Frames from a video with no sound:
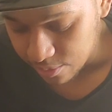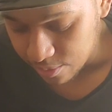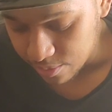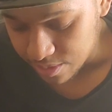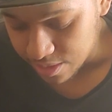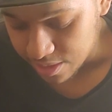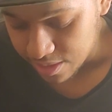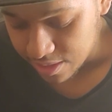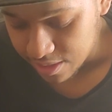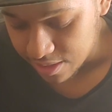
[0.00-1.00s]
what was
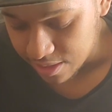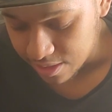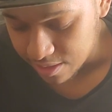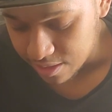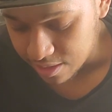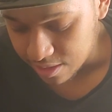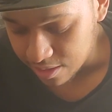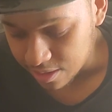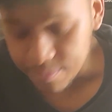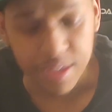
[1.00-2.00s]

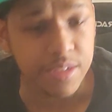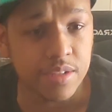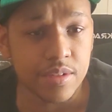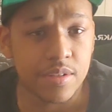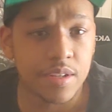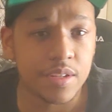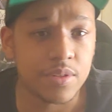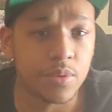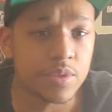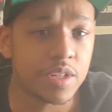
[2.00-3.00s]
it? He meets his
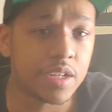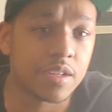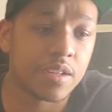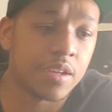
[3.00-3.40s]
new chick,